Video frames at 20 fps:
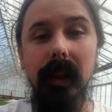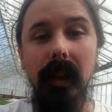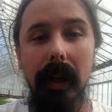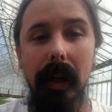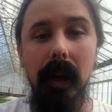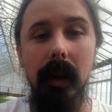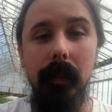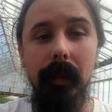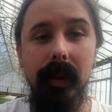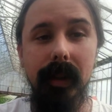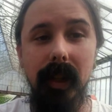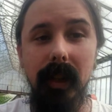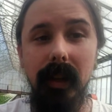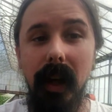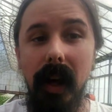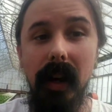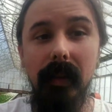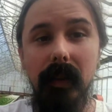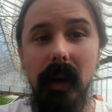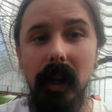There's a
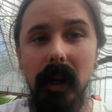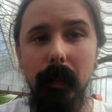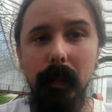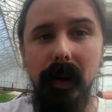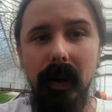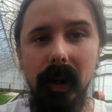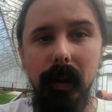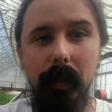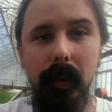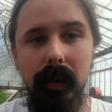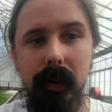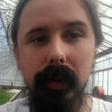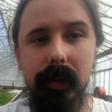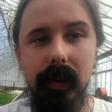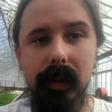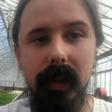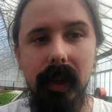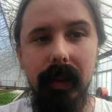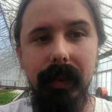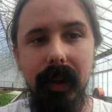lot of aquaponic
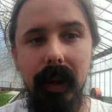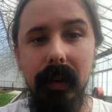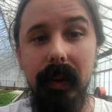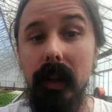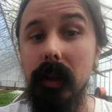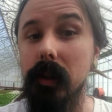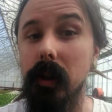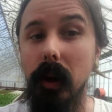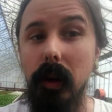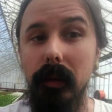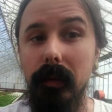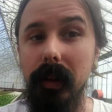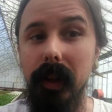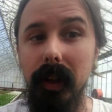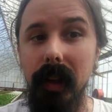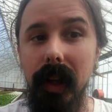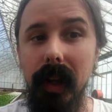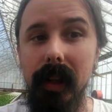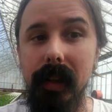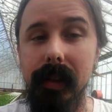producers out there that don't
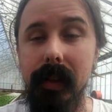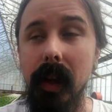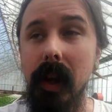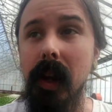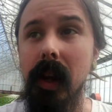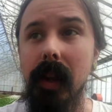realize